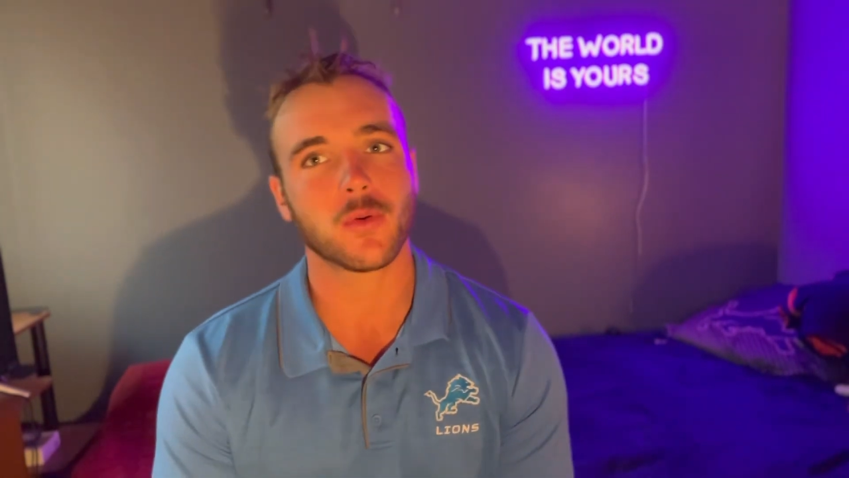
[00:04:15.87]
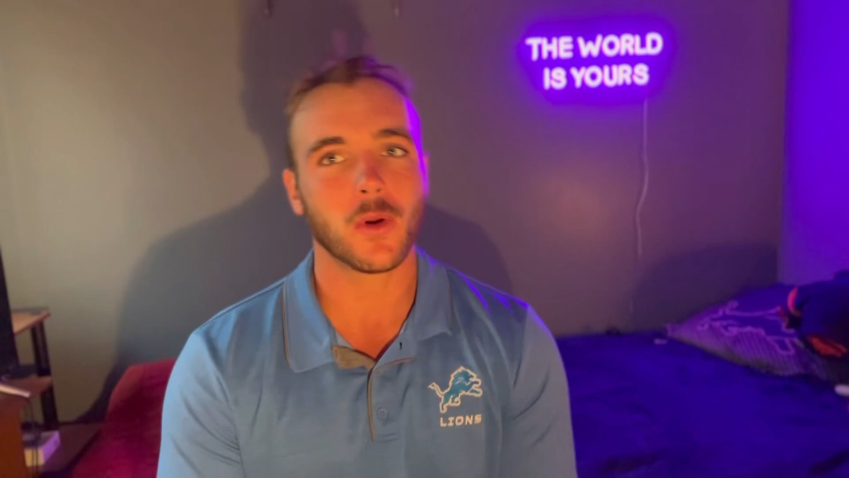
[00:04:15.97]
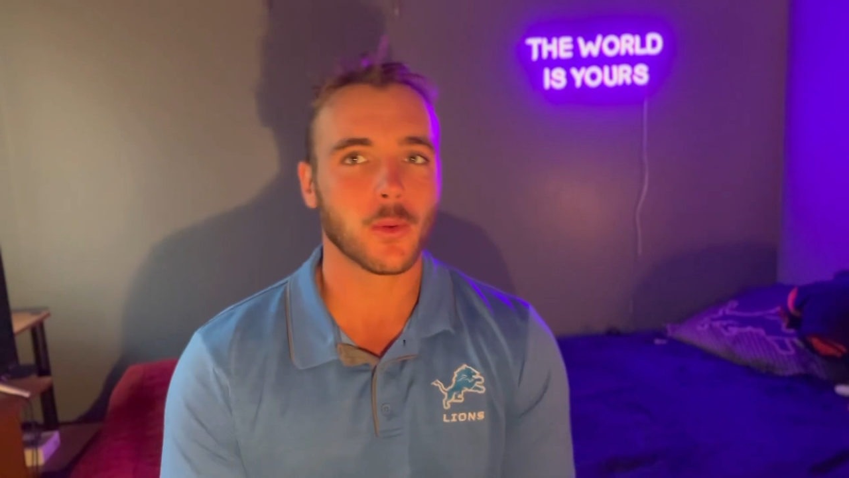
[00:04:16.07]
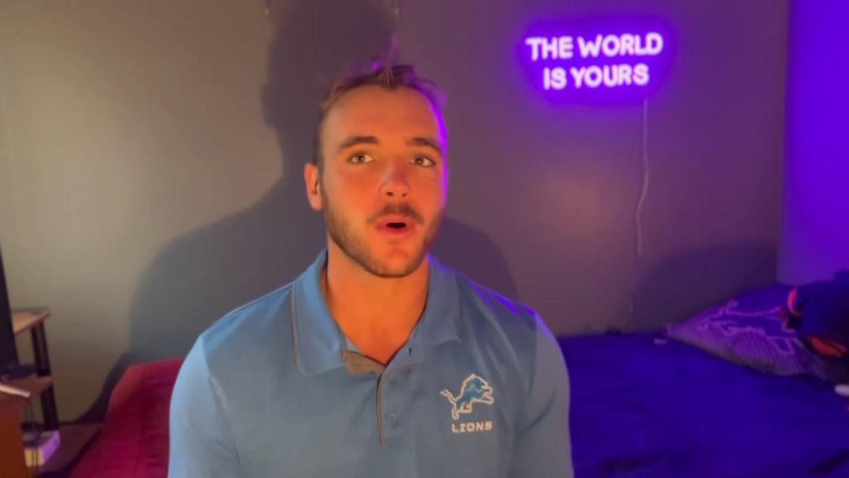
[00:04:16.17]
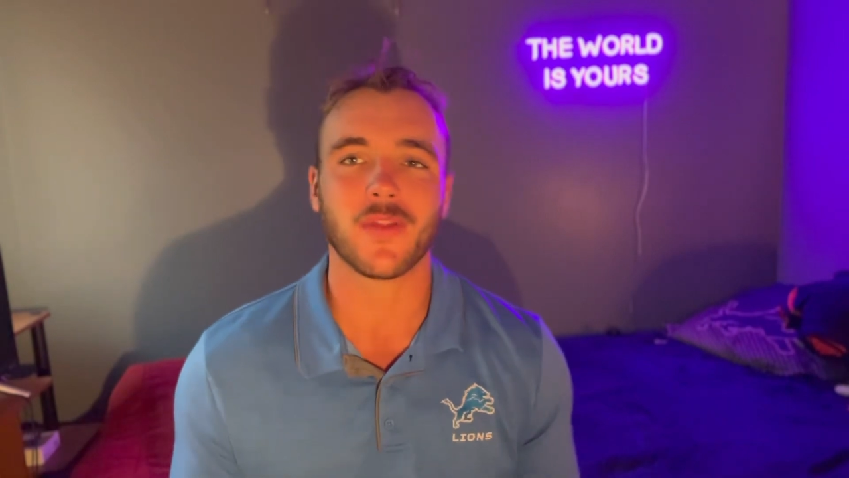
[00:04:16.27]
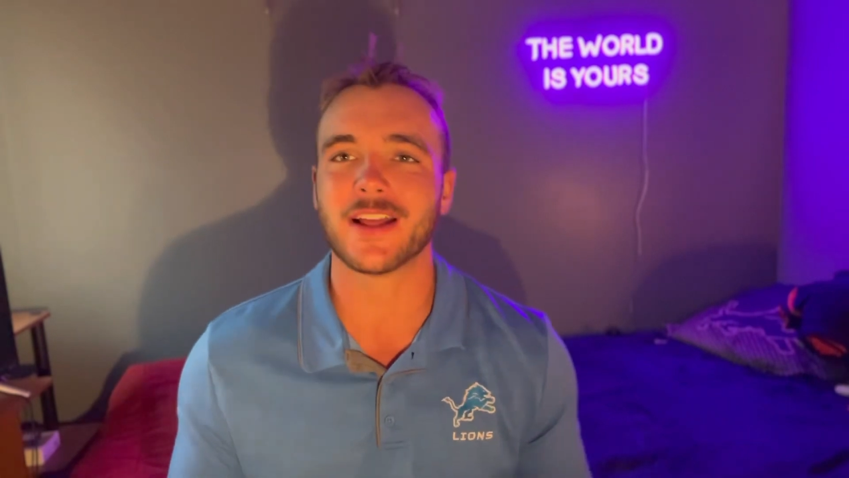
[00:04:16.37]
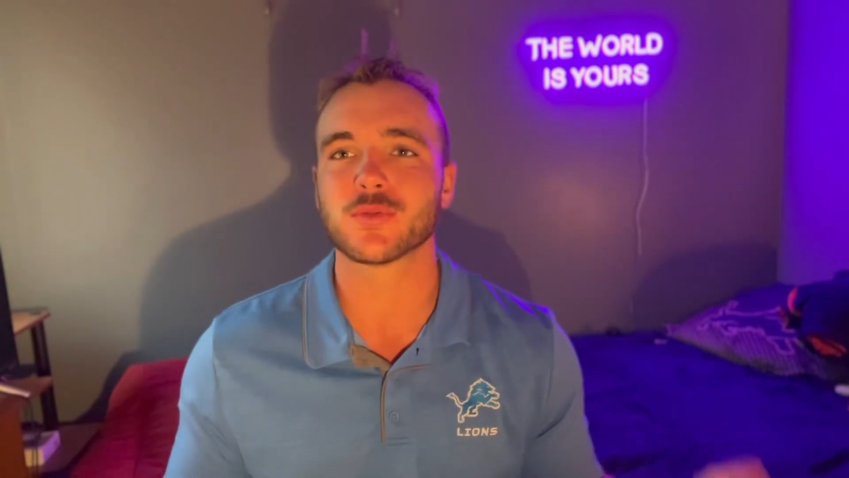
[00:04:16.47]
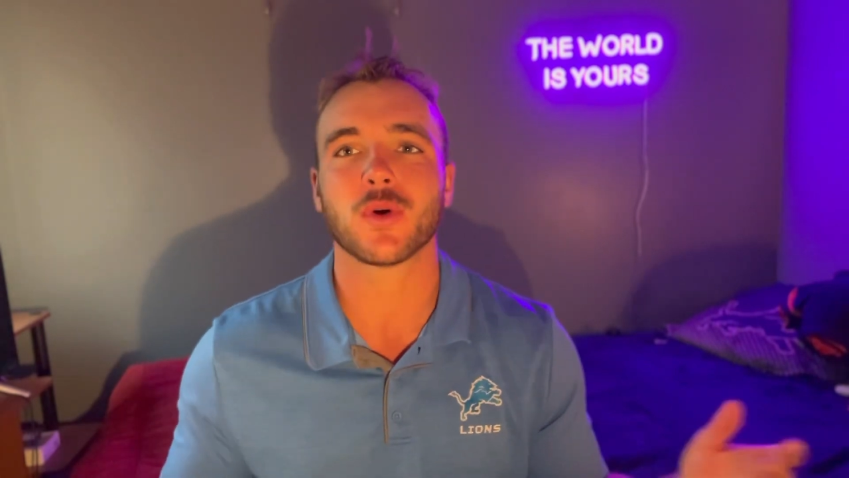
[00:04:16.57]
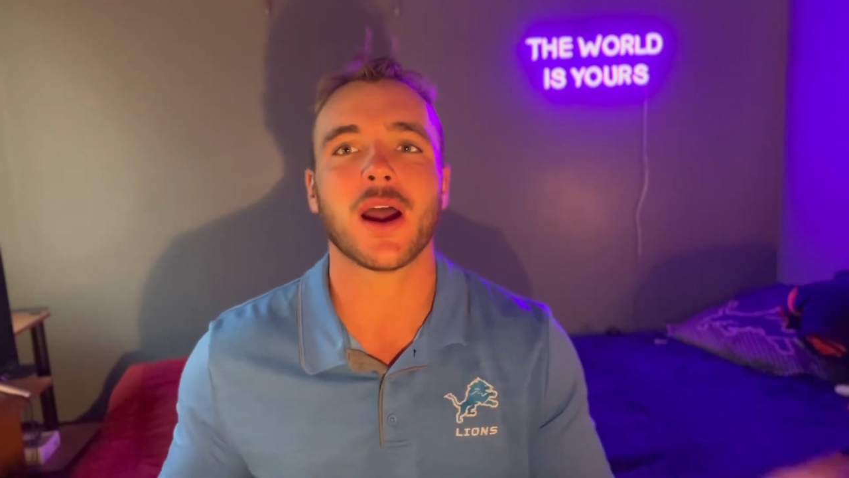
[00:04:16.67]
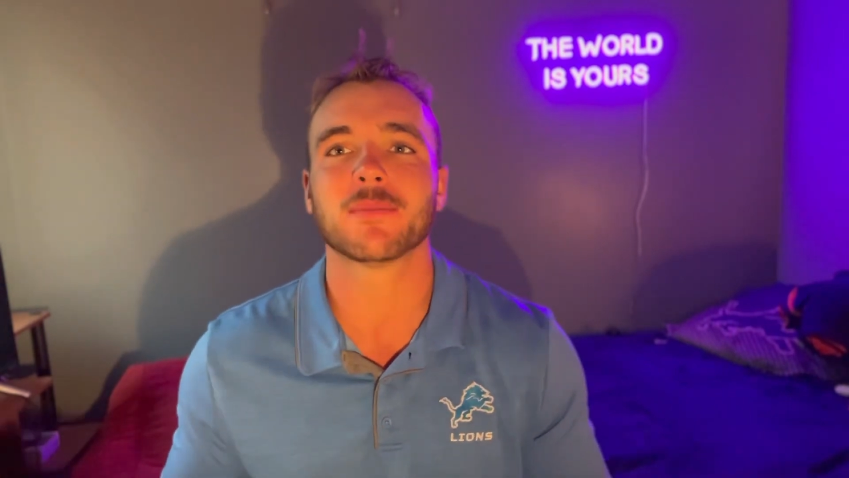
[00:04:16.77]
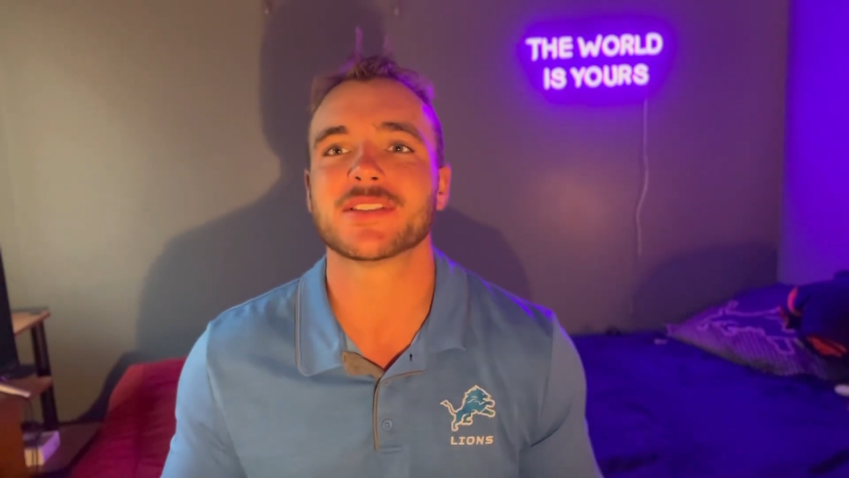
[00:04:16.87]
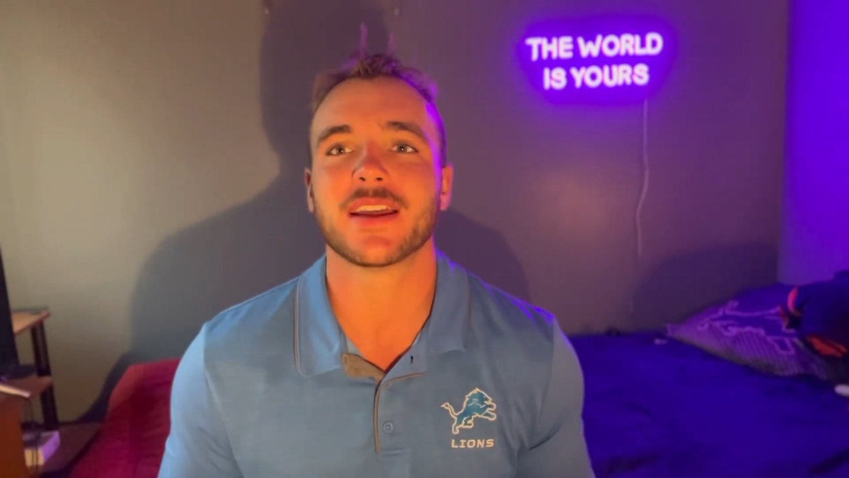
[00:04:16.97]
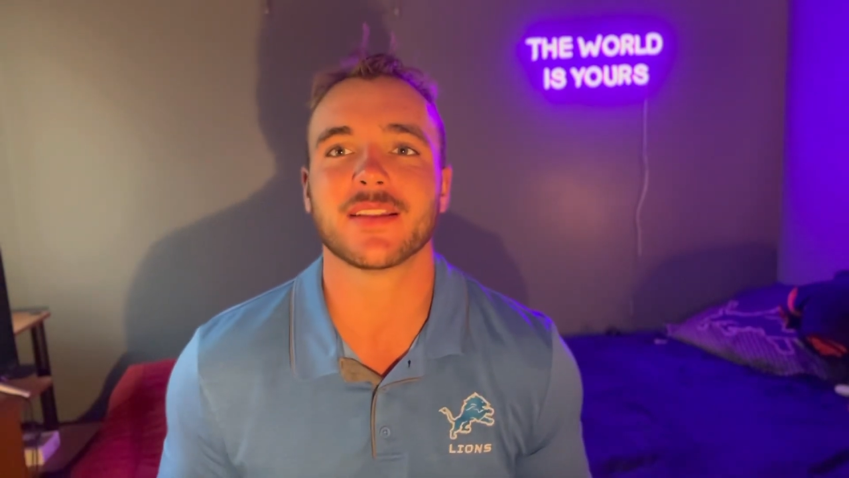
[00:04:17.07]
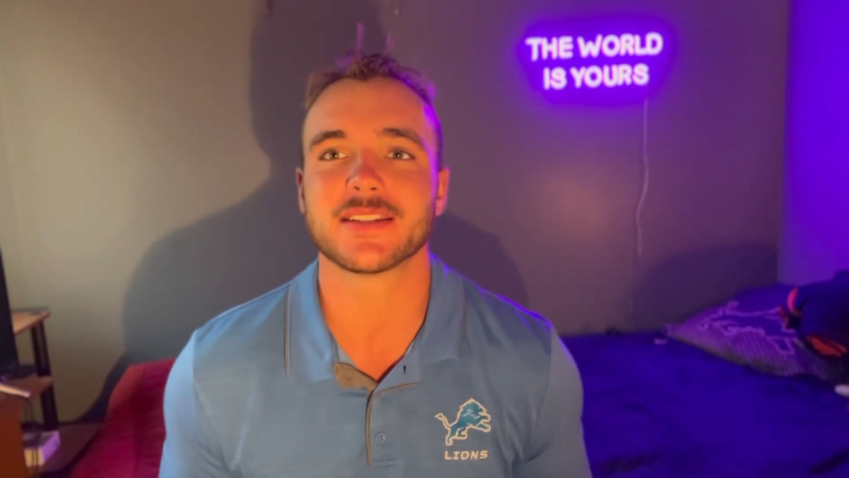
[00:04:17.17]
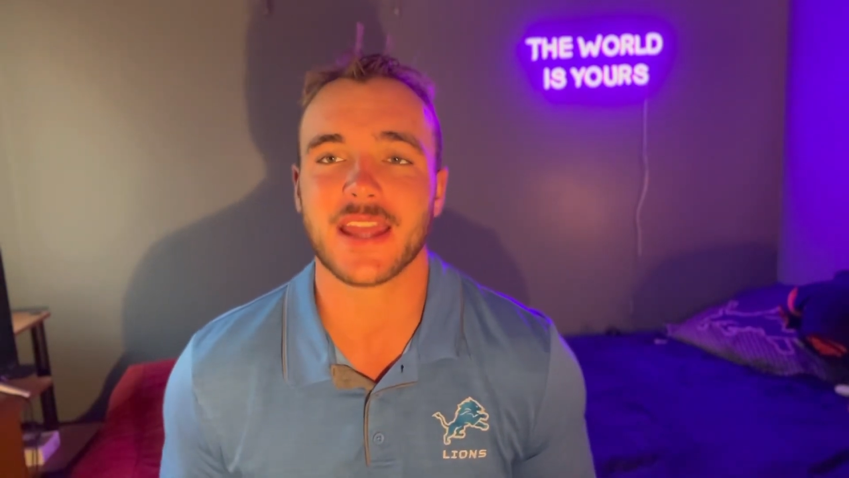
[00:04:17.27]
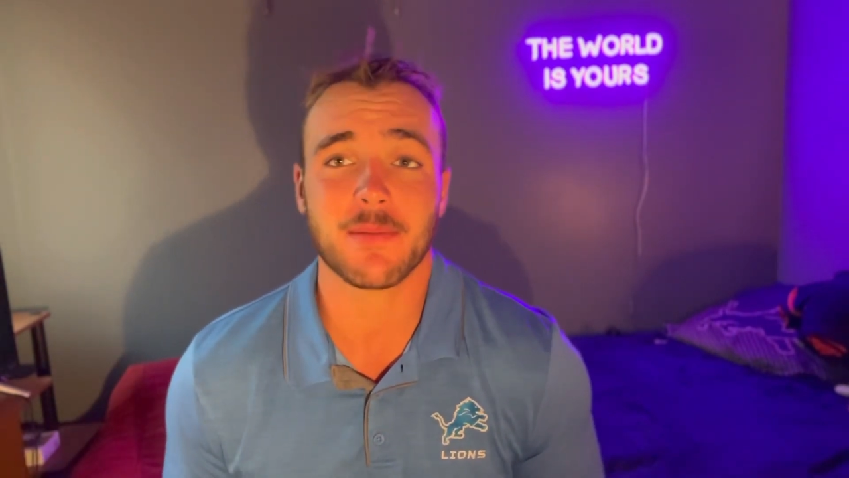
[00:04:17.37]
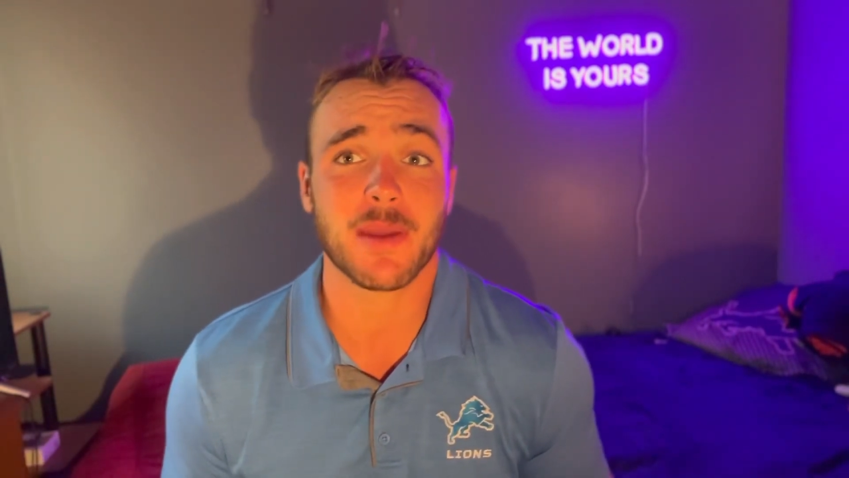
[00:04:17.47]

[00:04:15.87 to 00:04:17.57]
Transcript: 28-21. That's where I'm seeing this game.